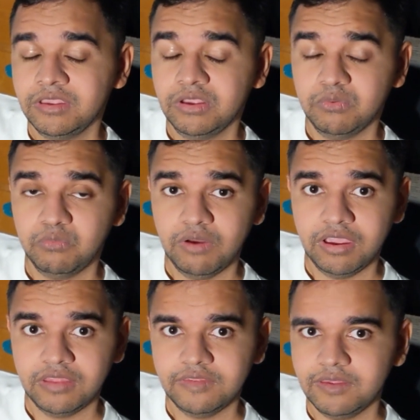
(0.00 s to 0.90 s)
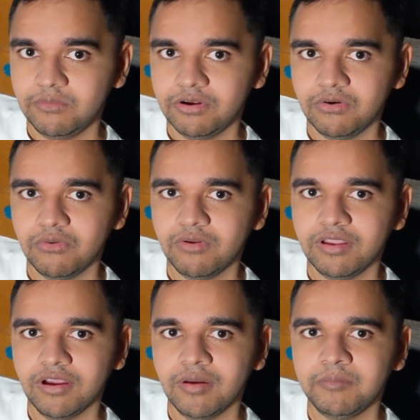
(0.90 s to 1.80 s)
When they were
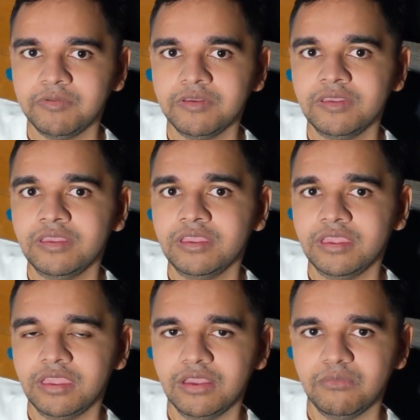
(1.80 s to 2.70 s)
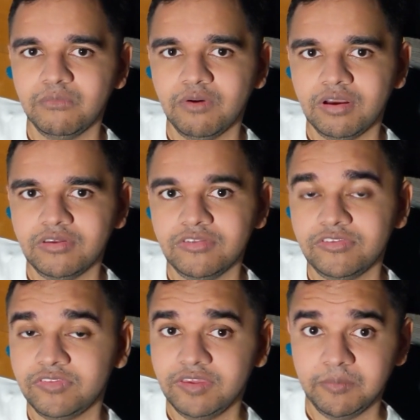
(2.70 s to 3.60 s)
growing up, it
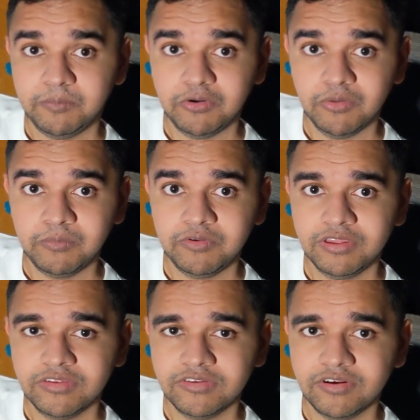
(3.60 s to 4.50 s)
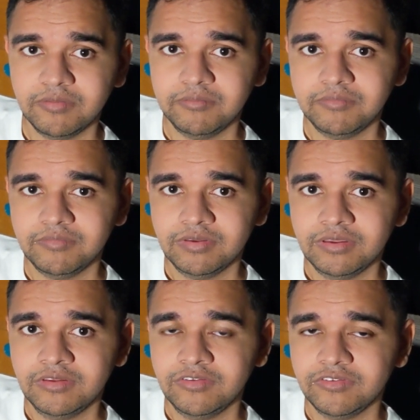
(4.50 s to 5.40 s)
was the appropriate term.
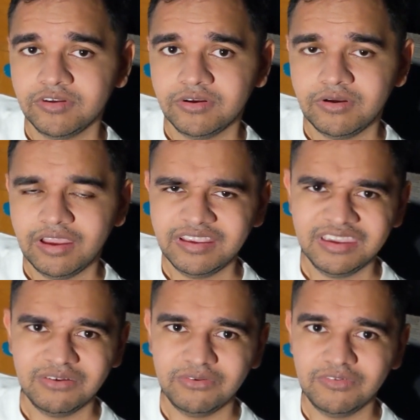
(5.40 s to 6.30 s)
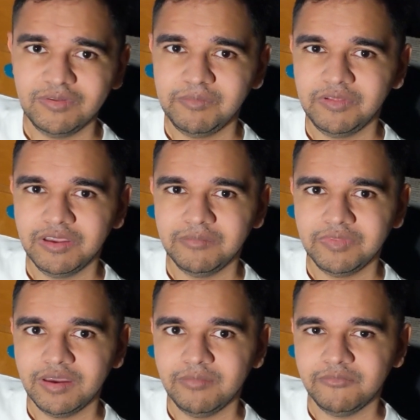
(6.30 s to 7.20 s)
So I can't really blame
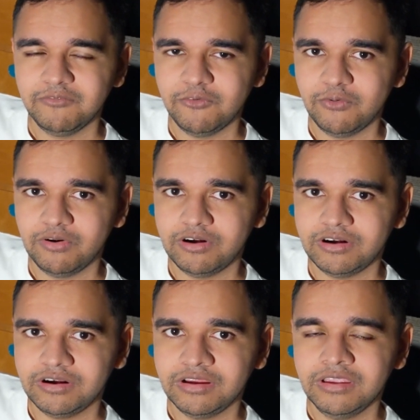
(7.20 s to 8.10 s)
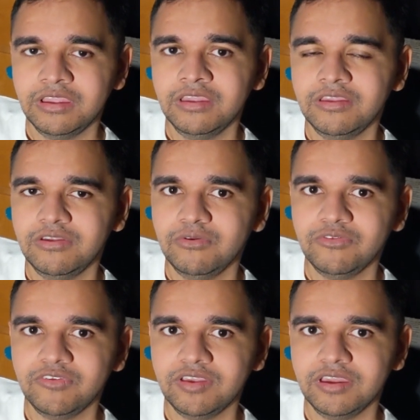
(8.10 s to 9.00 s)
them for
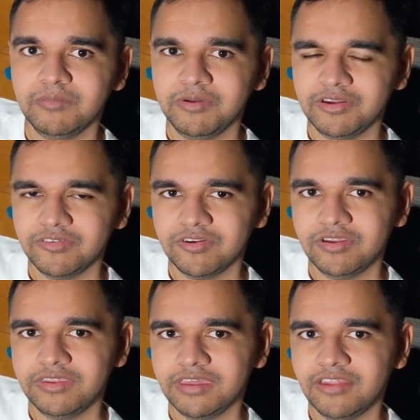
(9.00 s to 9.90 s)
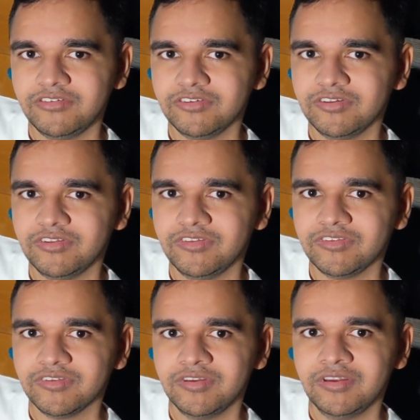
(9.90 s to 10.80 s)
using it because their
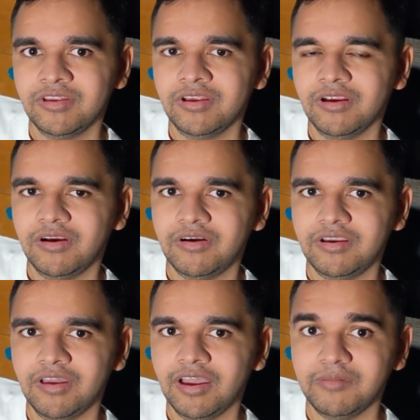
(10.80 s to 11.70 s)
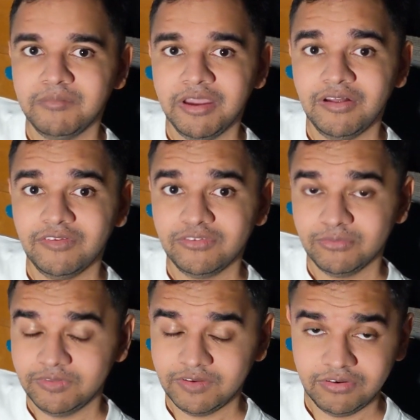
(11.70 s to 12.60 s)
intentions are not malice
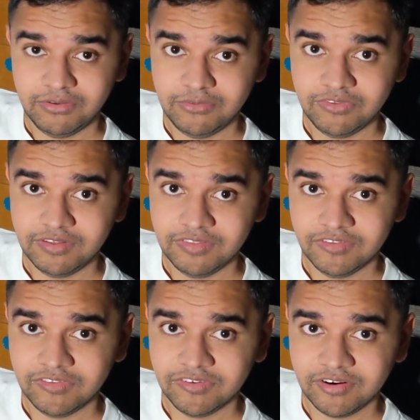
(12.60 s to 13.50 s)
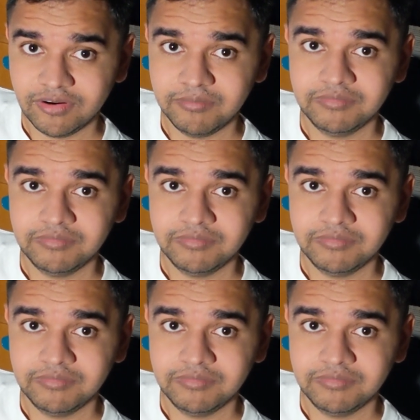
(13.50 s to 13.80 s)
when they're using this term.